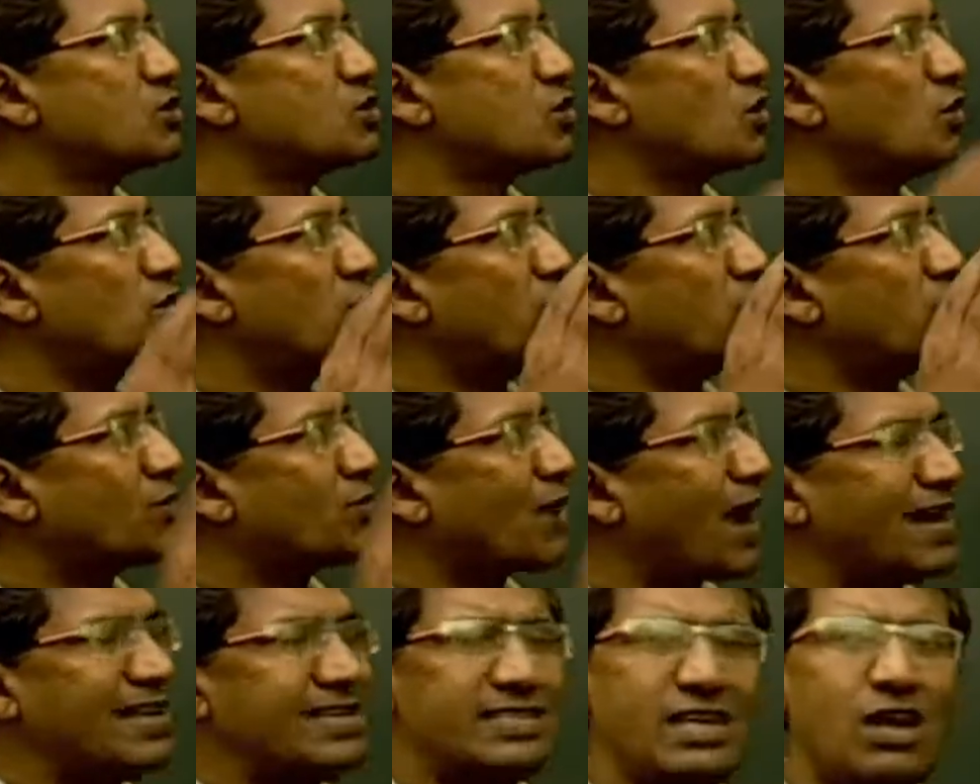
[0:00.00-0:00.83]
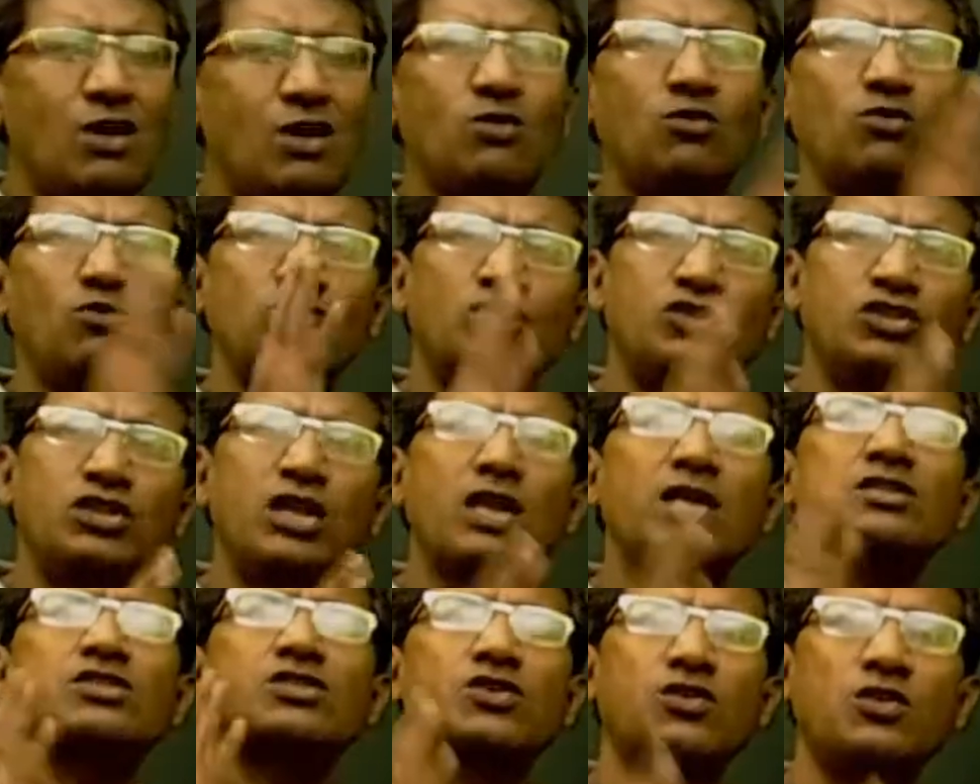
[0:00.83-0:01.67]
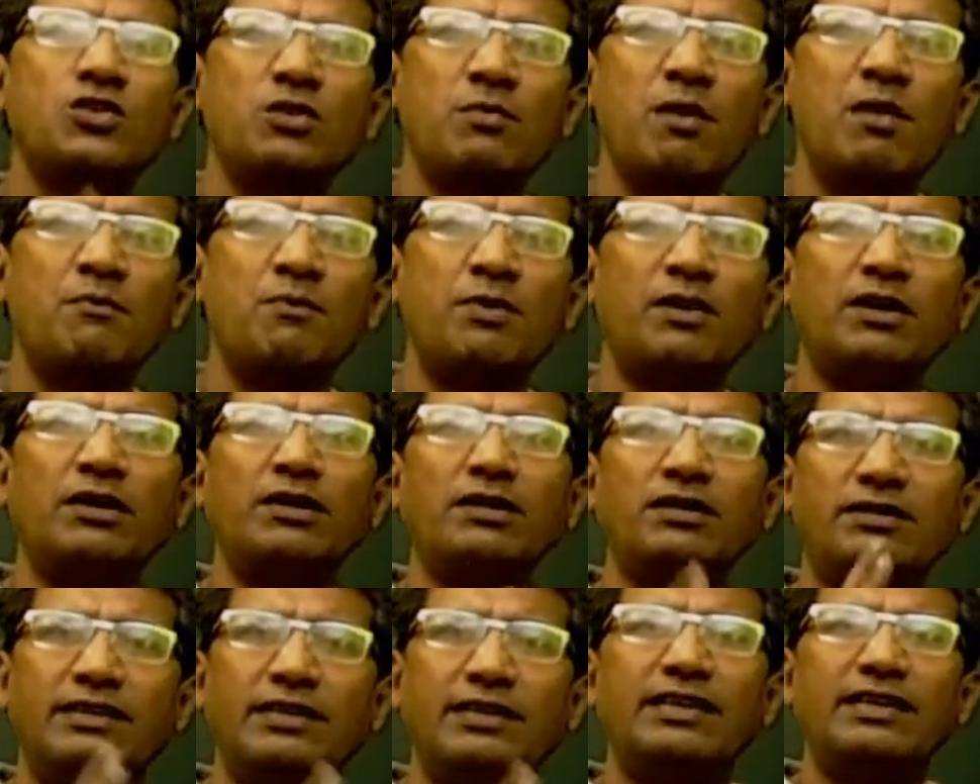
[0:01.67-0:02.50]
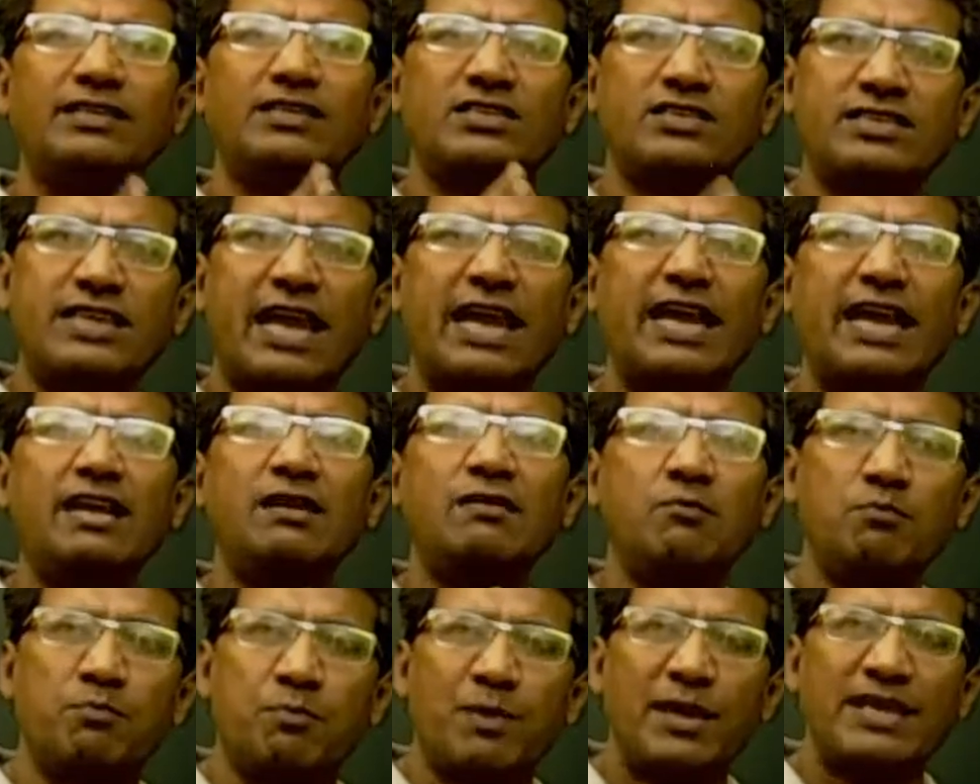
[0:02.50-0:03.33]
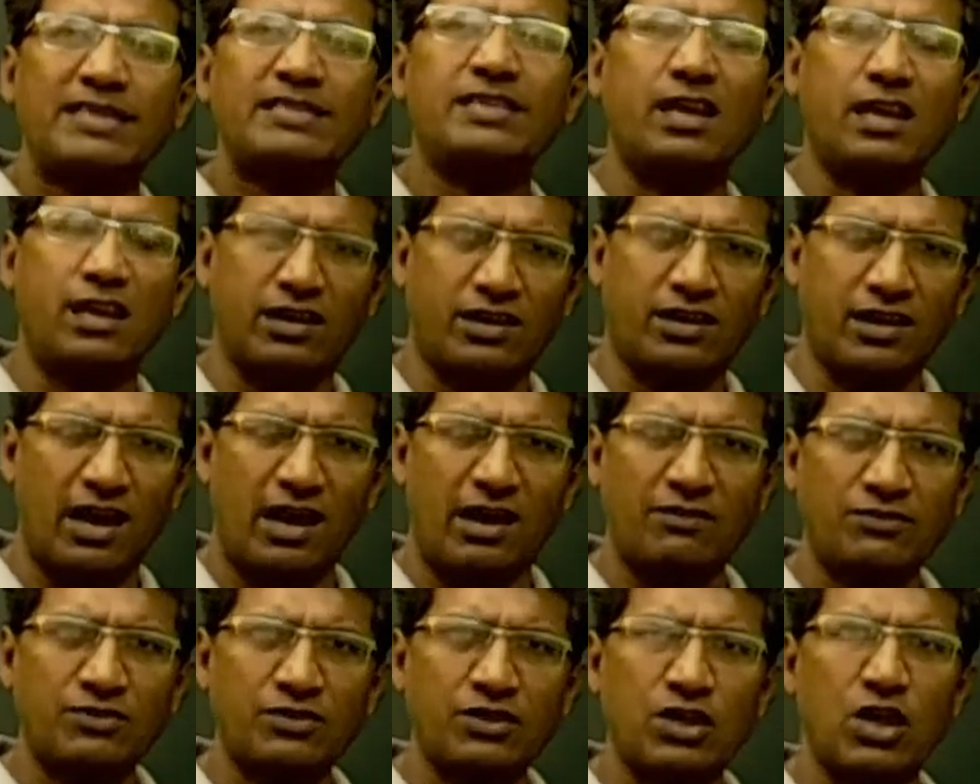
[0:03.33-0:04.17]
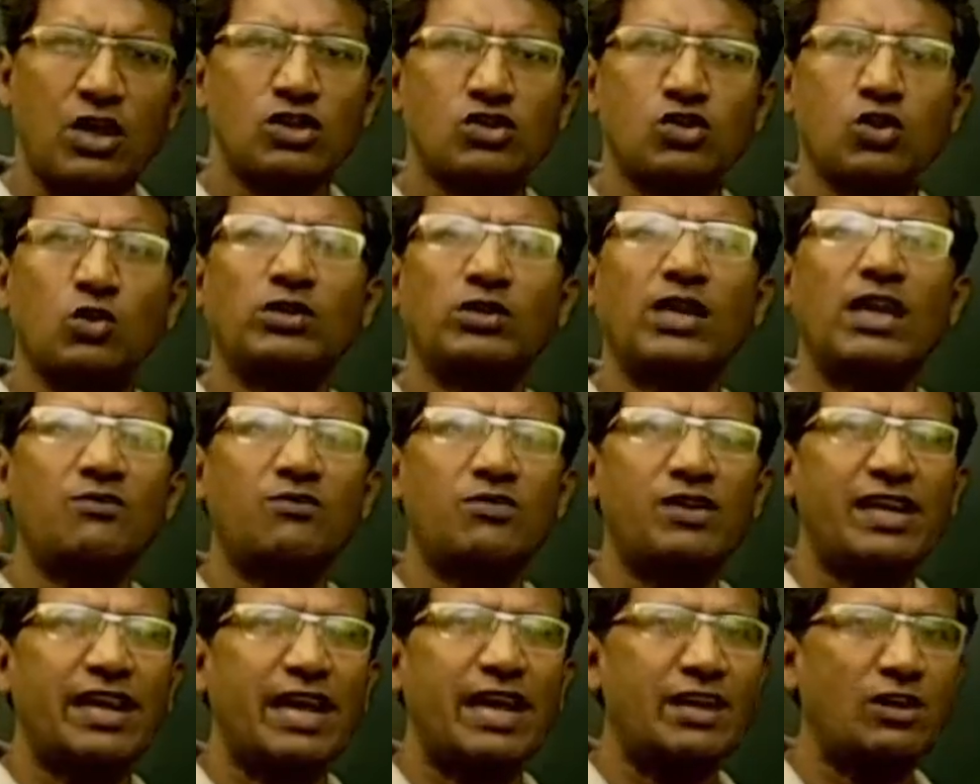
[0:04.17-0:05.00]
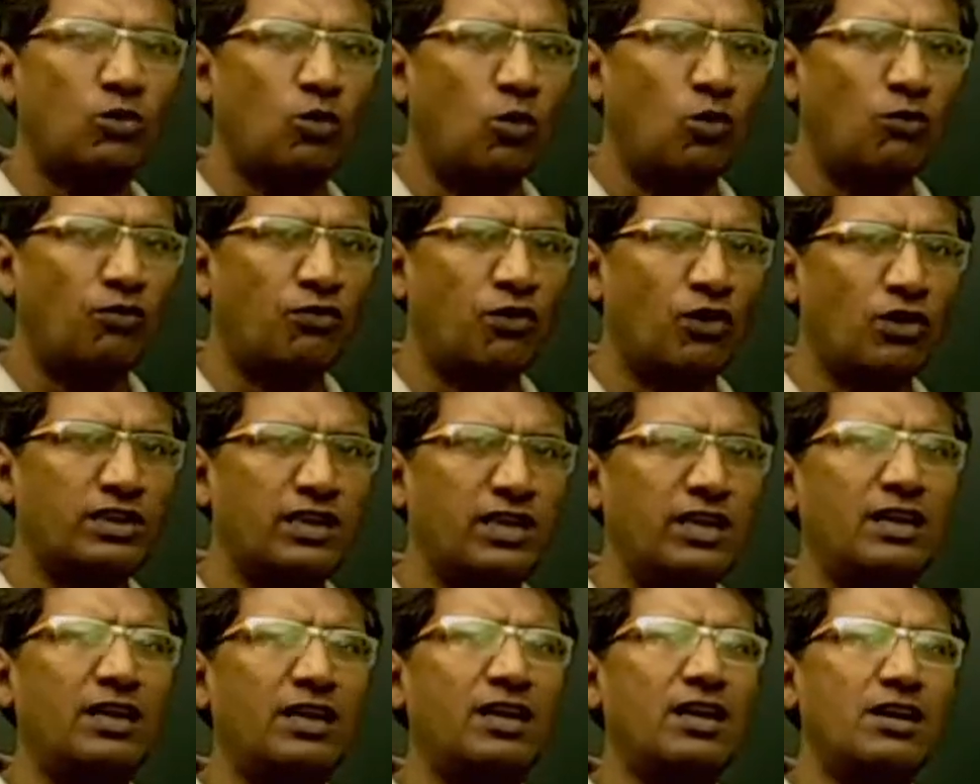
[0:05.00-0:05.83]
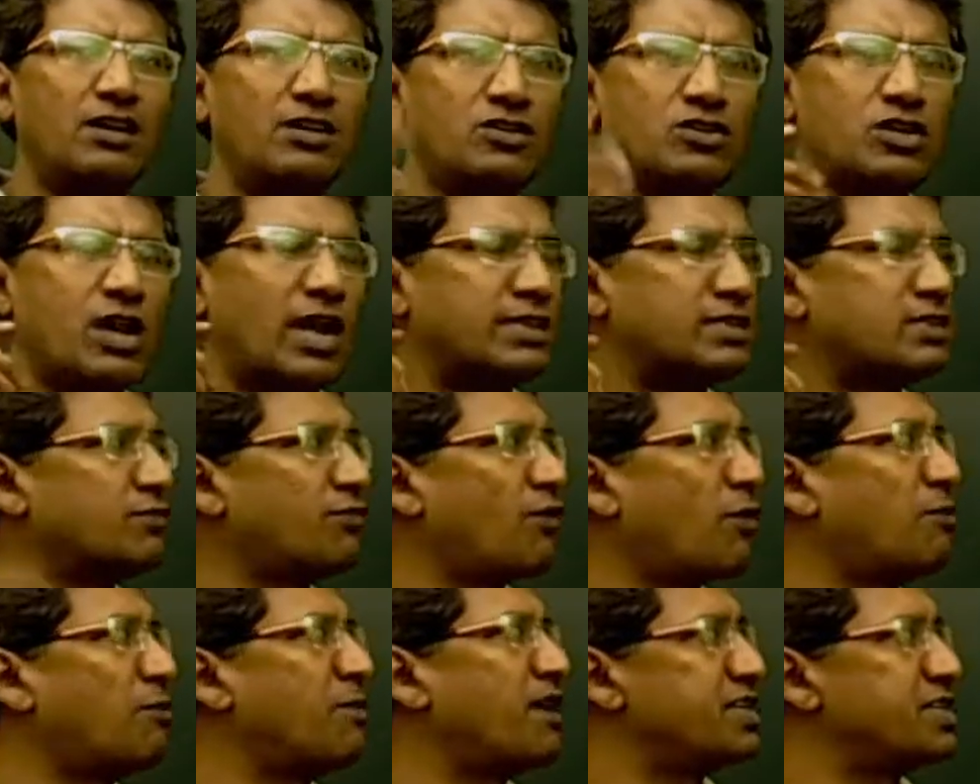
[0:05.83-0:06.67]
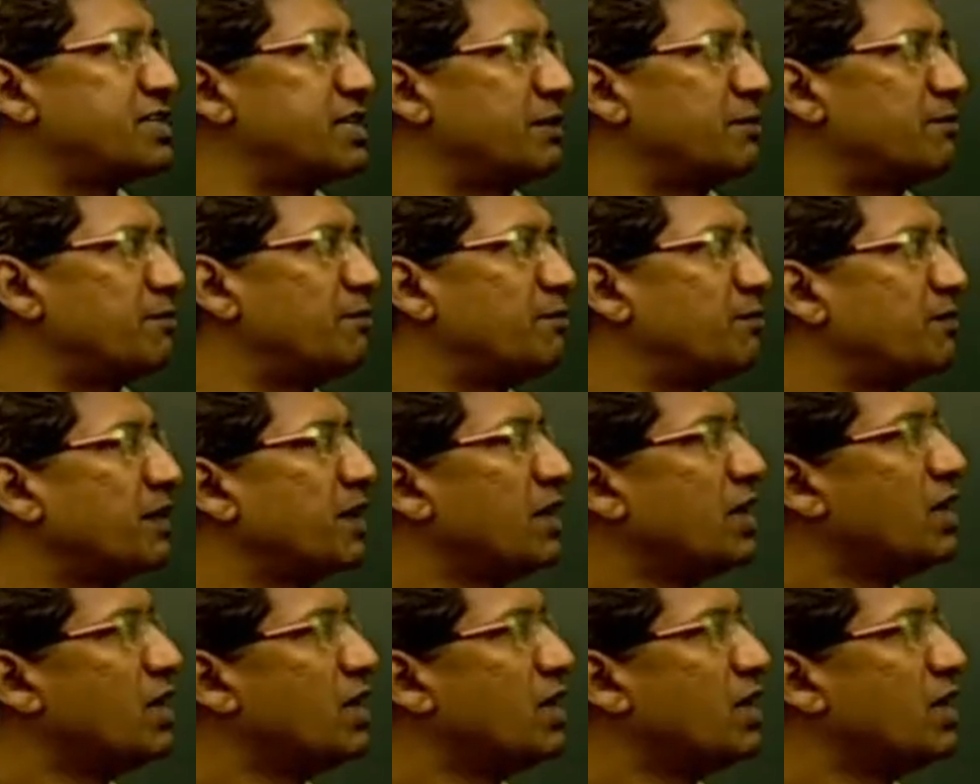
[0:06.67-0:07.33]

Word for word: So right now, just remember these 10 basic graphs so that we can go for the transformation.